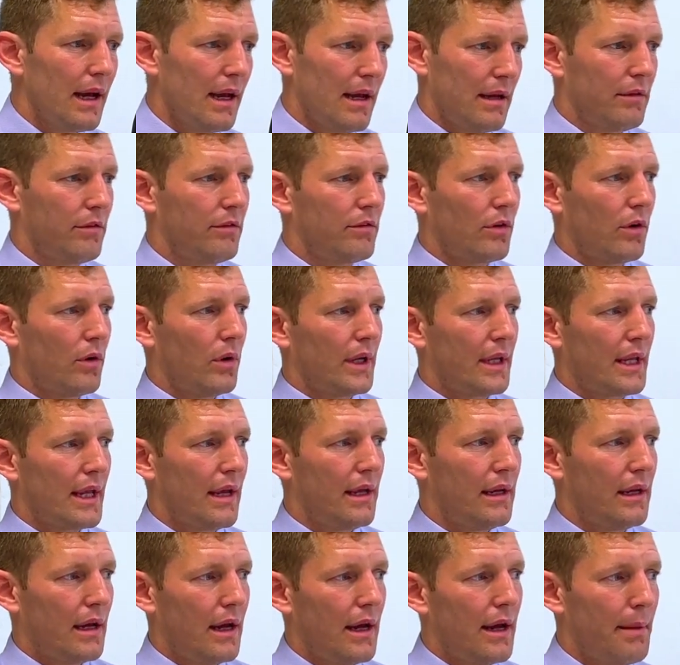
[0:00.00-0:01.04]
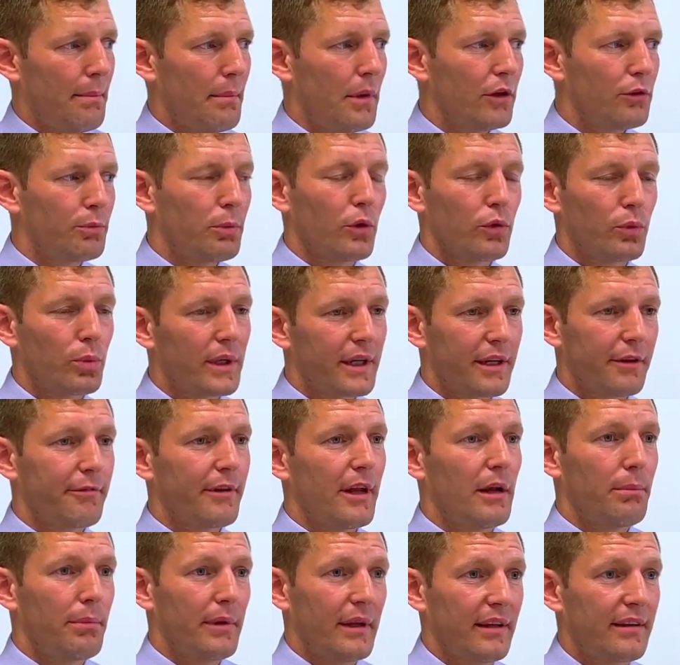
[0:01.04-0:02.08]
Yeah, so again, I suppose
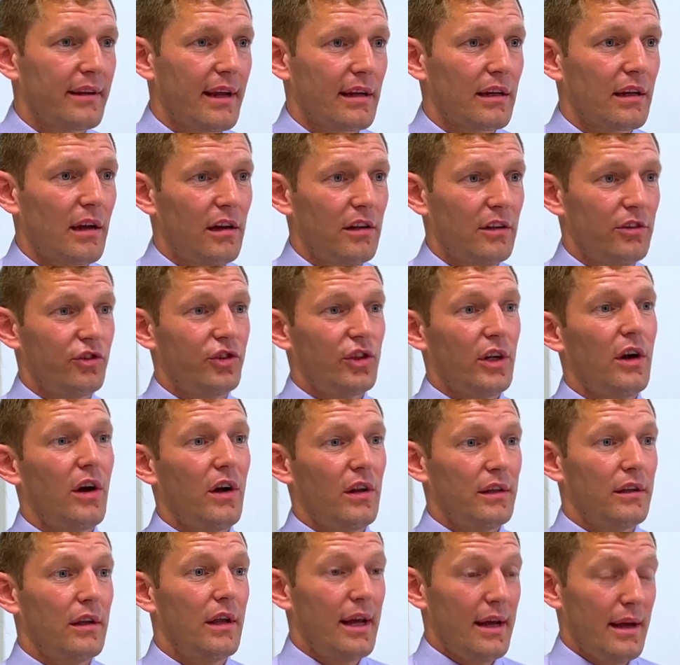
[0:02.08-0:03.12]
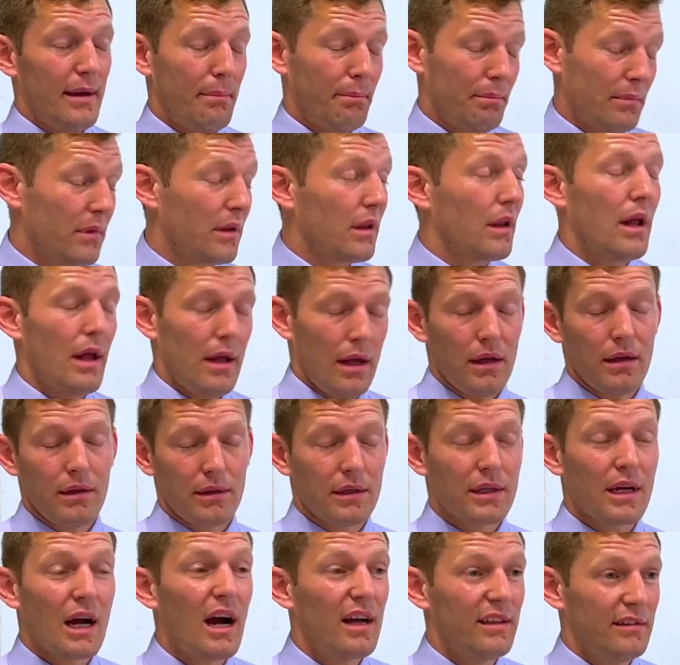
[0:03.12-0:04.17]
we're developing technology all
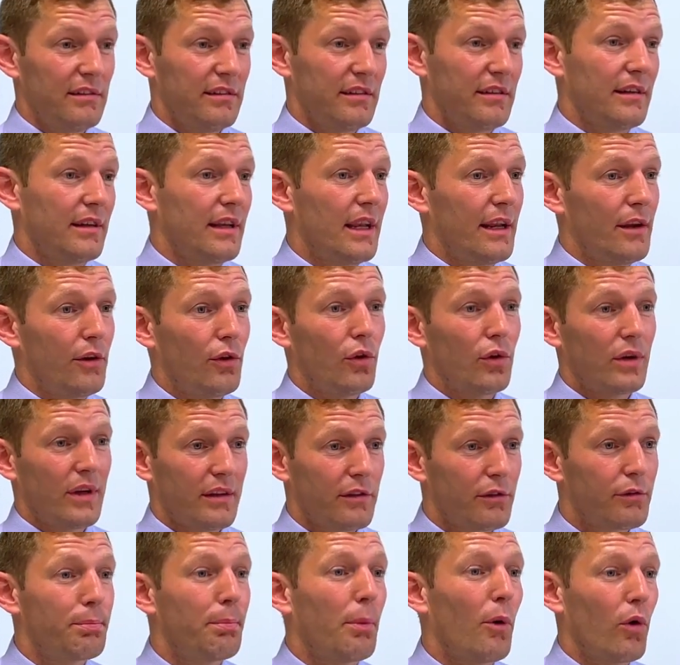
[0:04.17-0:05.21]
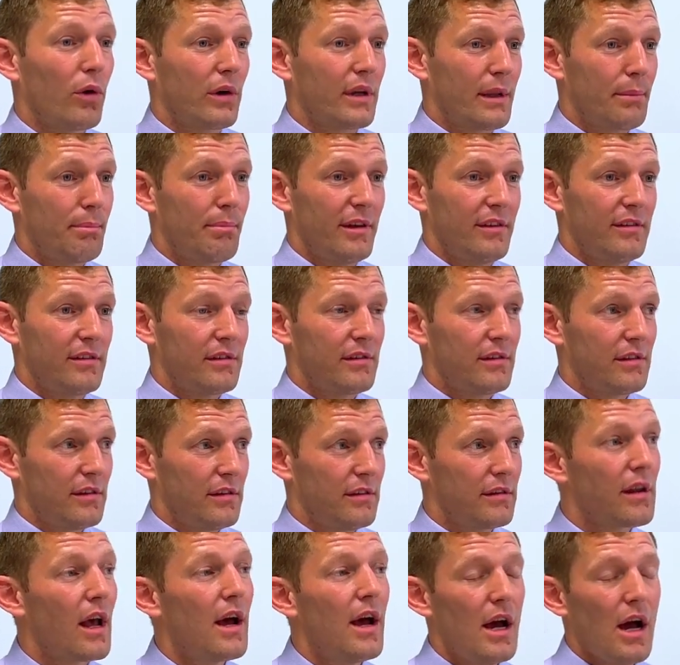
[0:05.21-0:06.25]
constantly, that's supporting
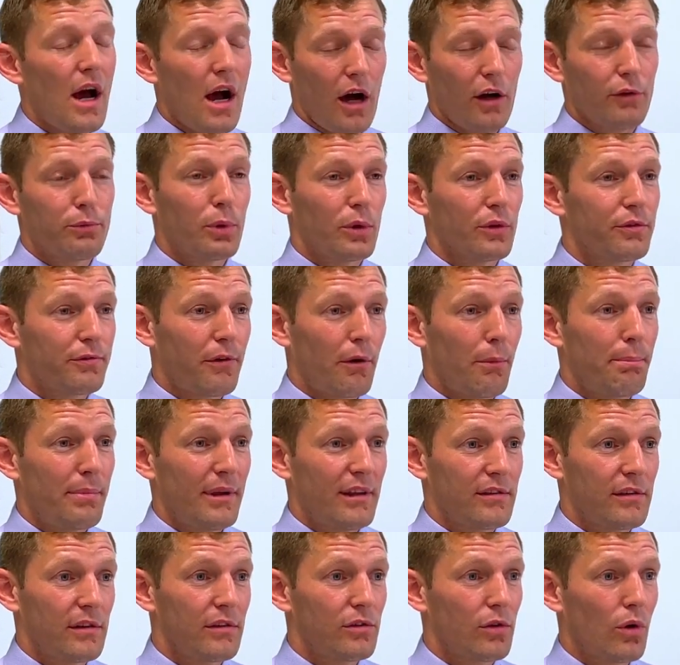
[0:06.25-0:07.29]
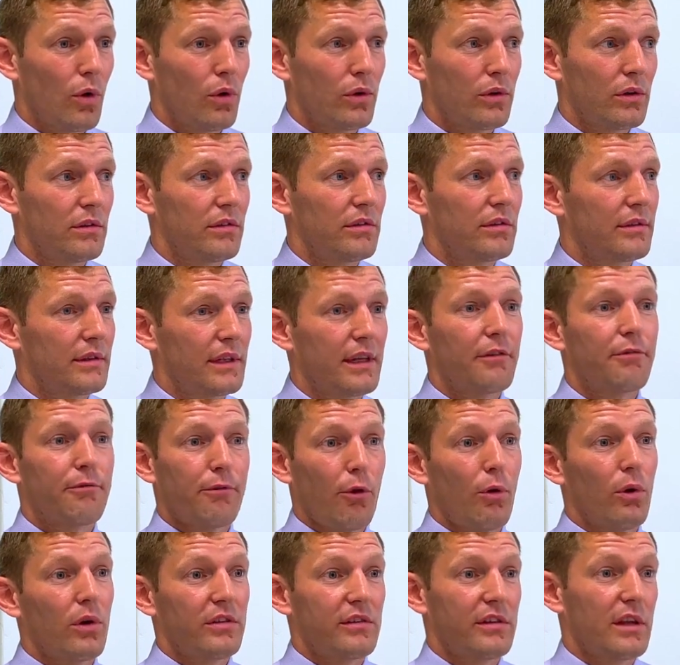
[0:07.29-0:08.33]
businesses. I suppose for business owners,
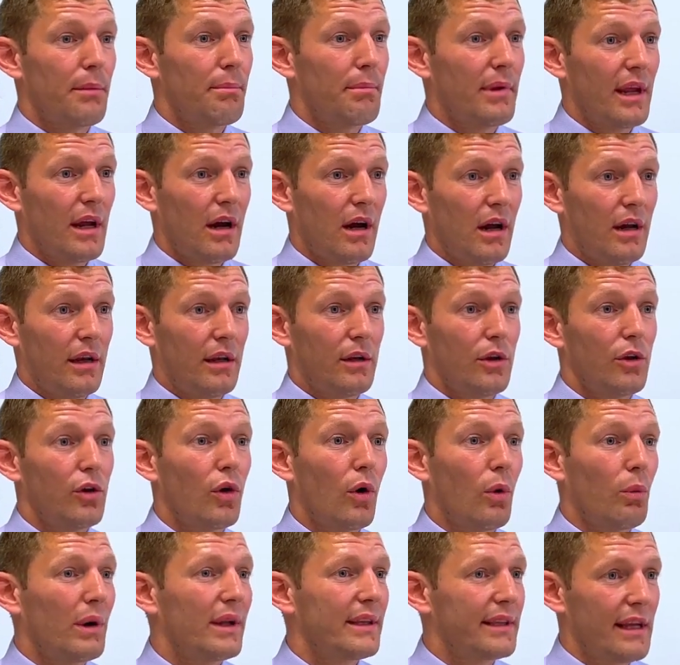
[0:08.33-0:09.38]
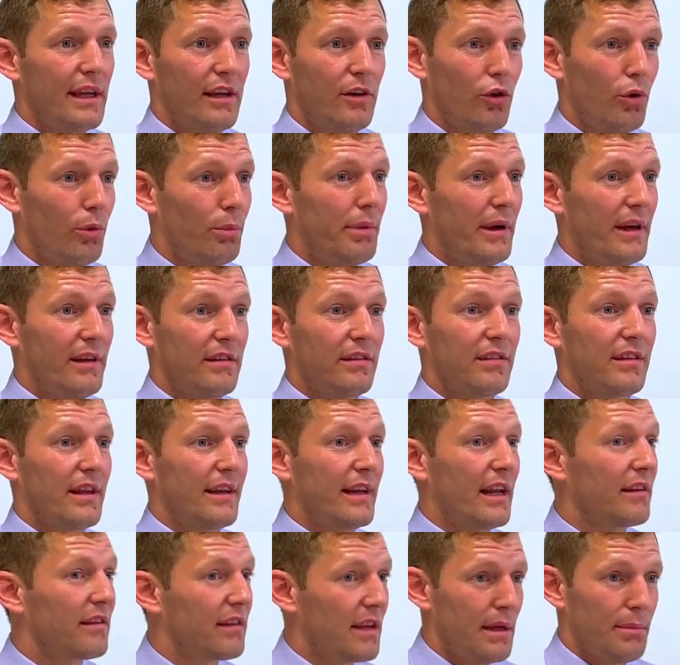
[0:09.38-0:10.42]
their focus can be on, what they do
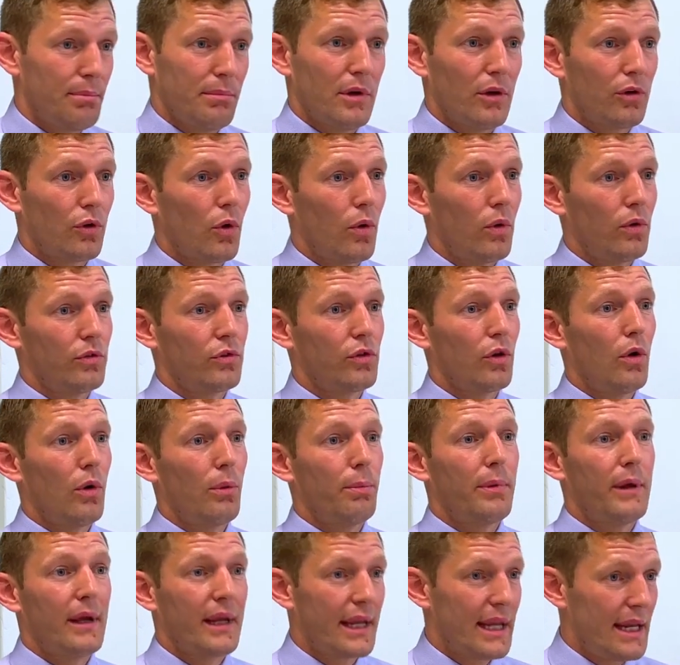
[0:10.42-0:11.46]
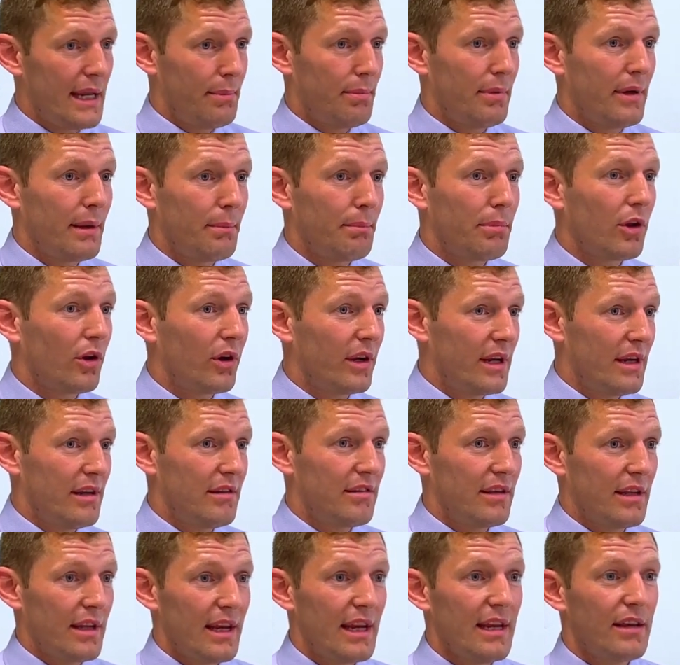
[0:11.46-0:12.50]
best, and that's keeping the doors open, keeping
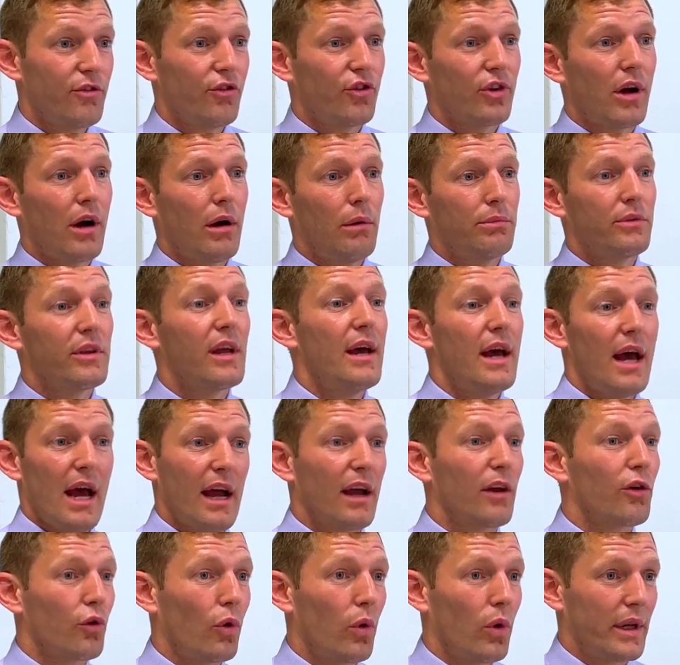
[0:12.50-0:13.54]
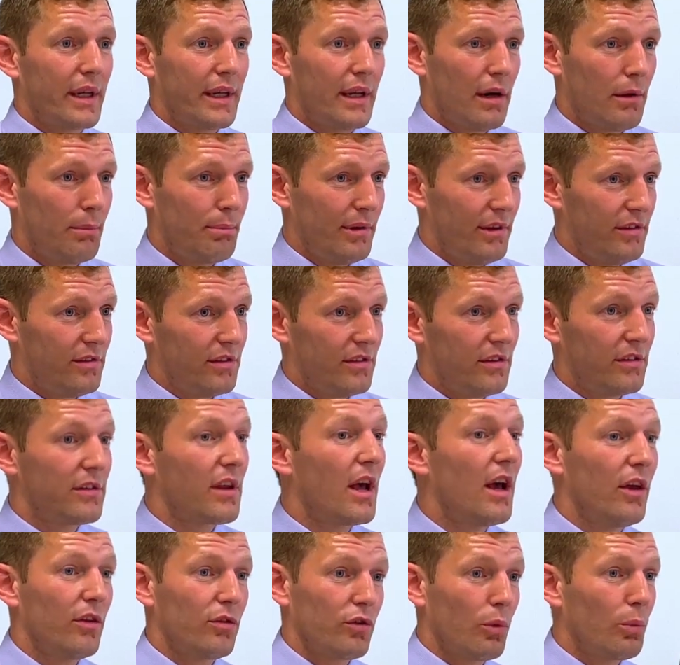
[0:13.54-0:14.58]
employees in jobs and growing their
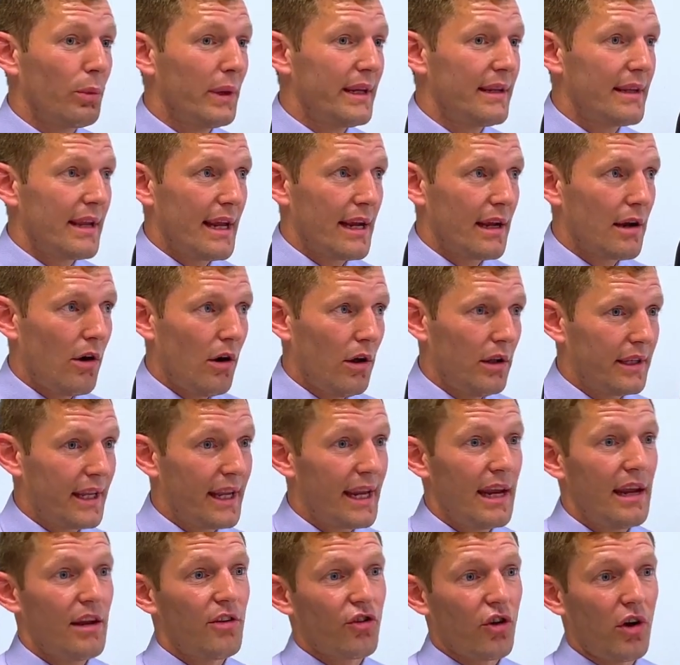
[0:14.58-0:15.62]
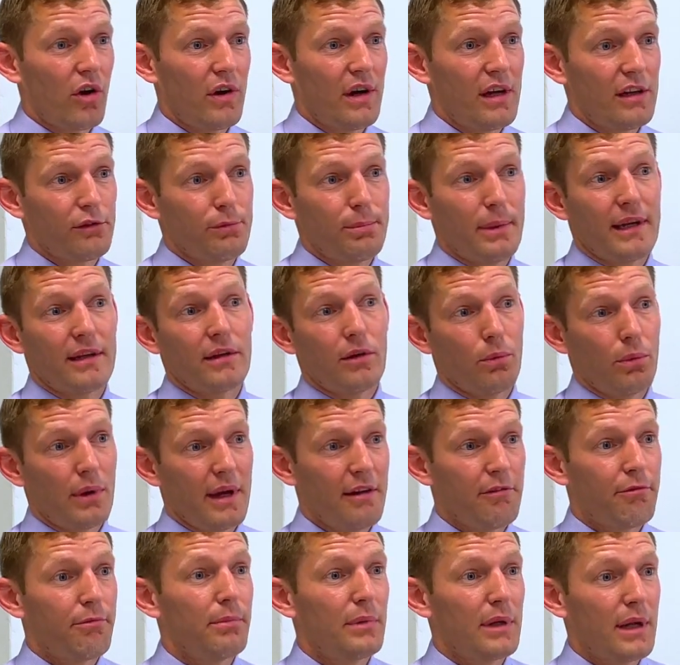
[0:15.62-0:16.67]
business. So we take all the HR
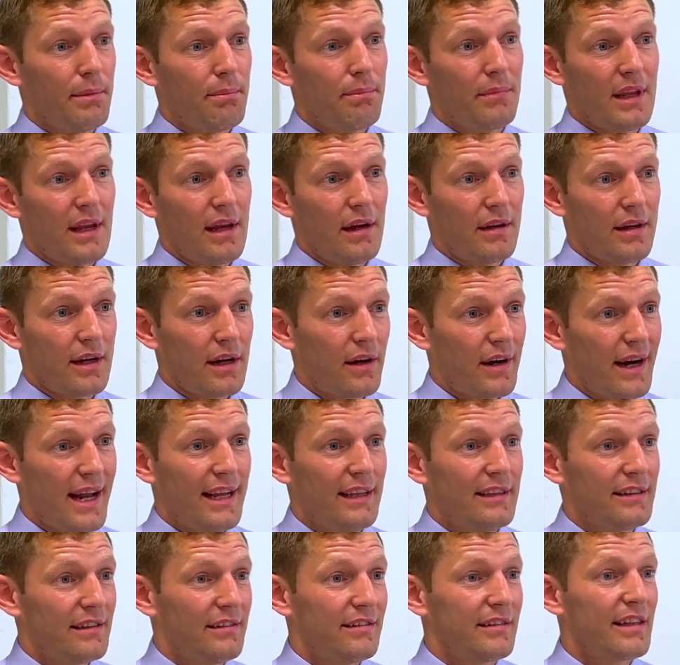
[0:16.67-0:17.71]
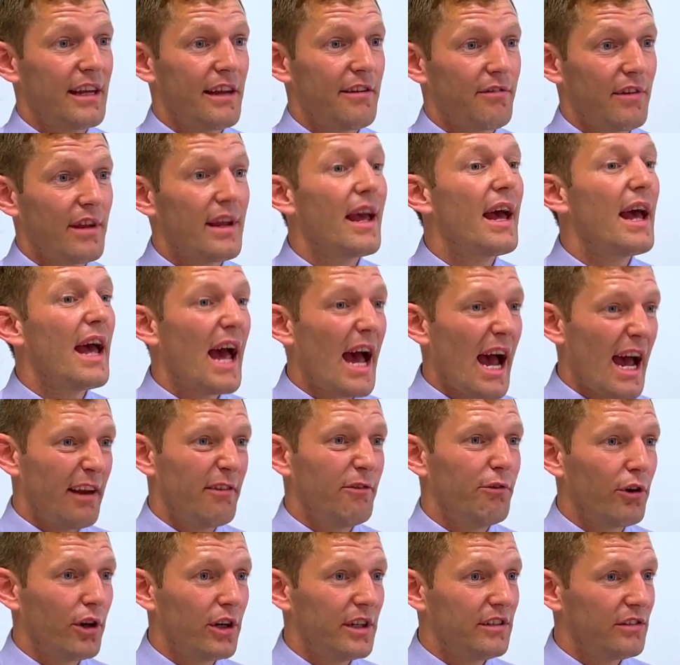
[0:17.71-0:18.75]
aspect away from them, their health and safety,
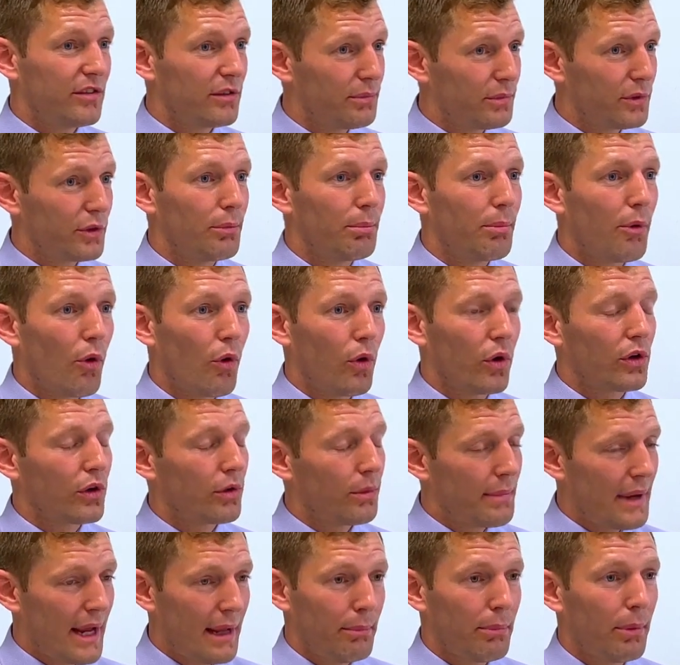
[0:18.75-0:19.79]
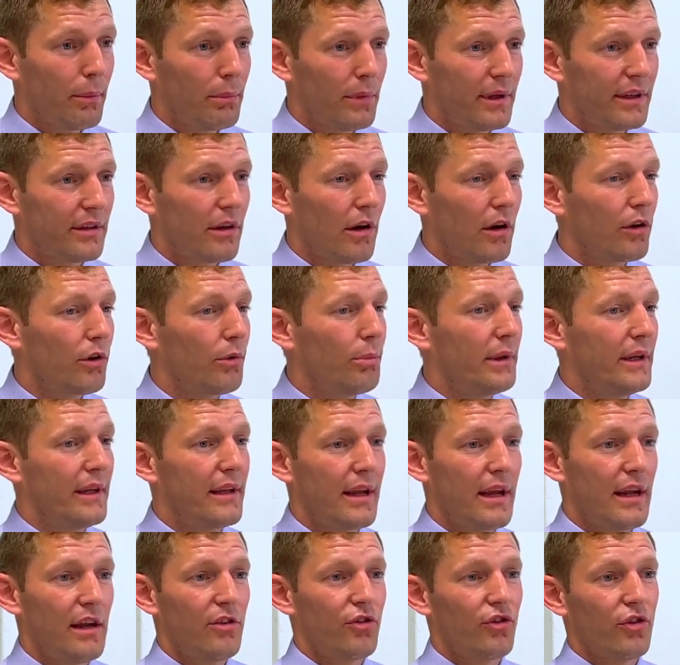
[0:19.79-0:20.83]
advise them, support them, help them with
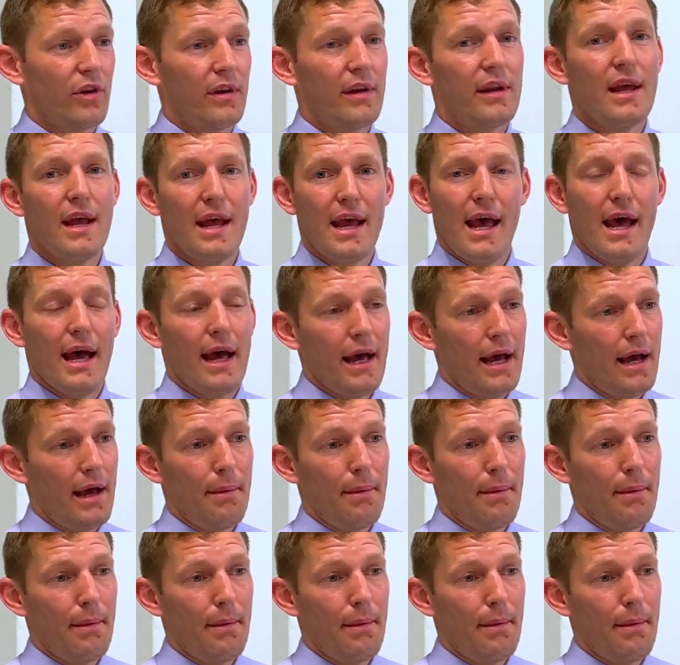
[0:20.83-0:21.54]
documentation.